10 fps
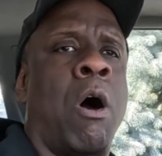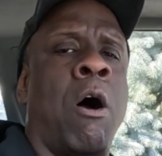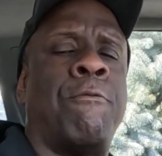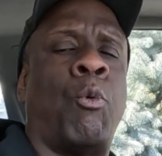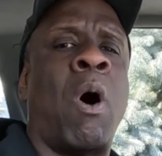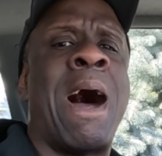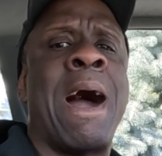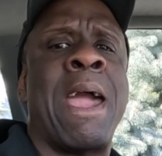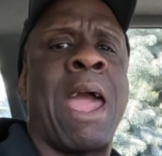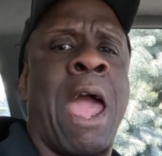of
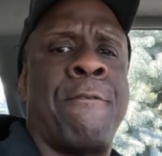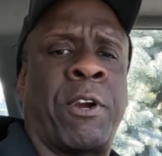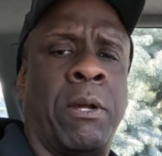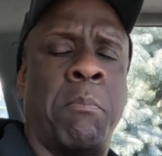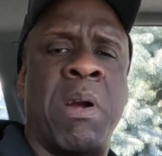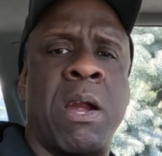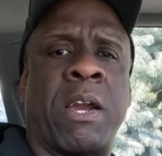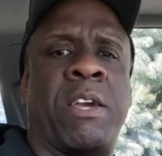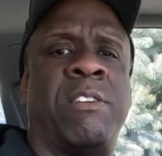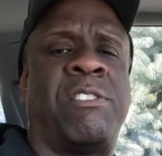why African
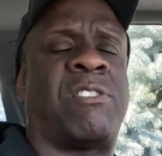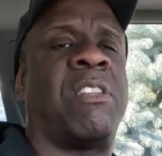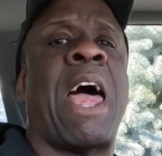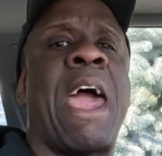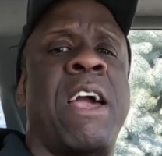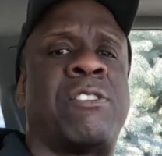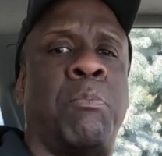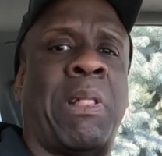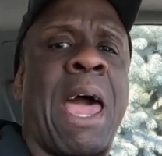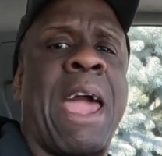Americans /
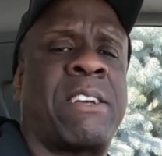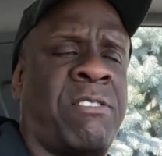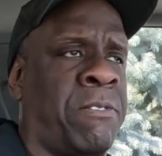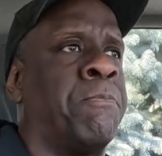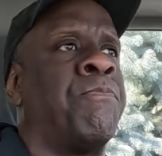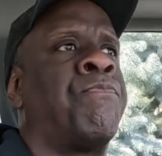blacks